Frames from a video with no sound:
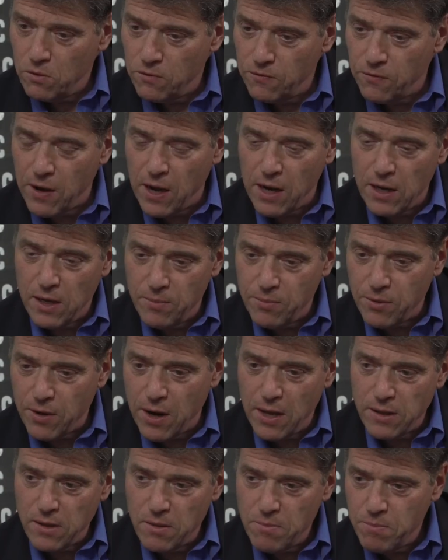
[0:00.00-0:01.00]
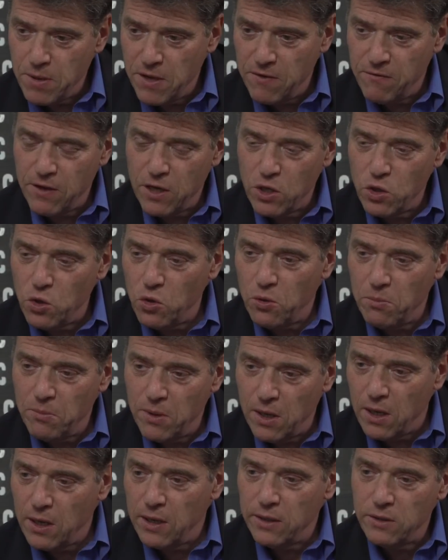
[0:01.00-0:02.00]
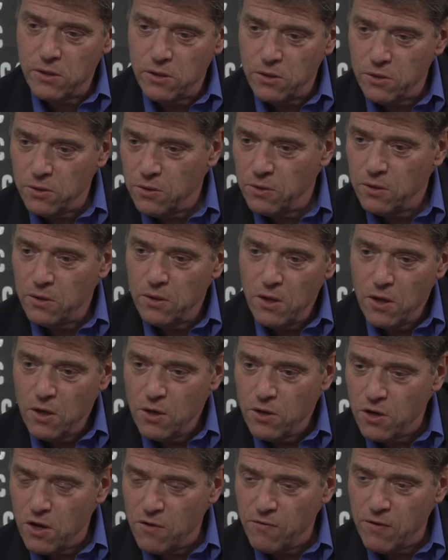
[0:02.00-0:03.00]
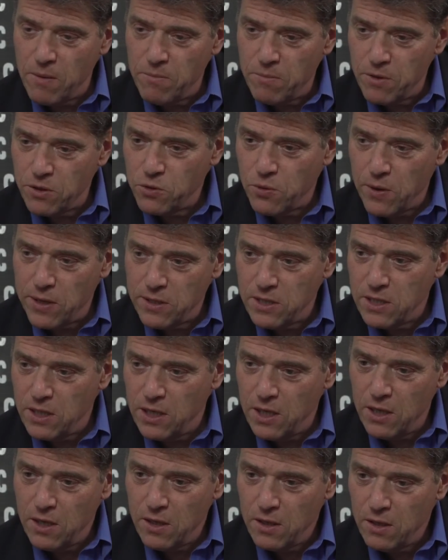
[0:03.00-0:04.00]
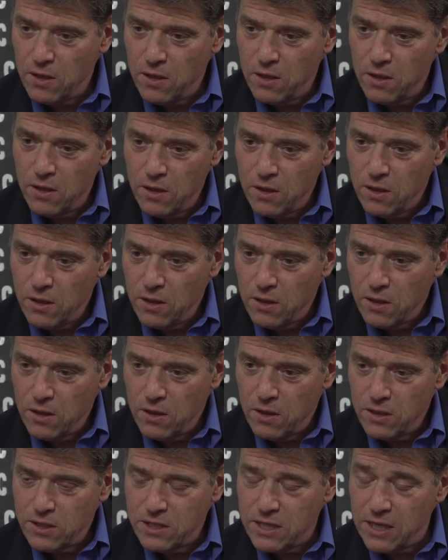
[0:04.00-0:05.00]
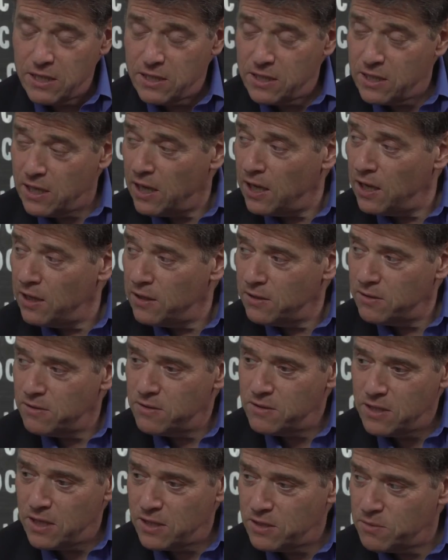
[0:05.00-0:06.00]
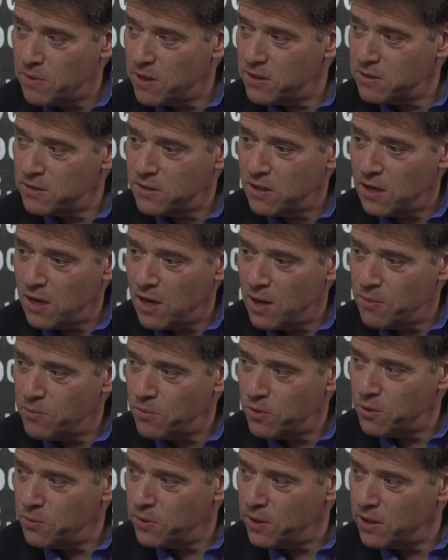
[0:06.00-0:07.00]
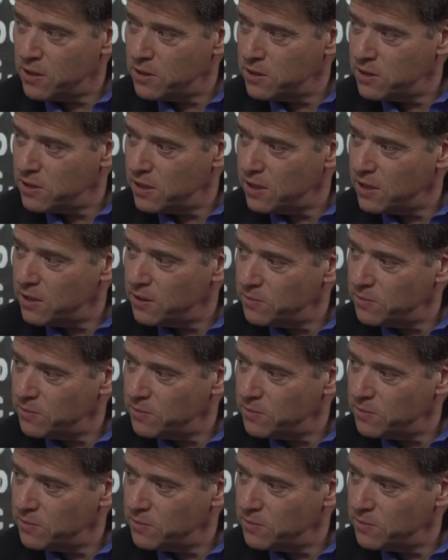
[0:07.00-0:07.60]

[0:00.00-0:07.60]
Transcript: Well, finally, Brandon, pivot your mind to November 2016, 6 months' time. What are we going to see?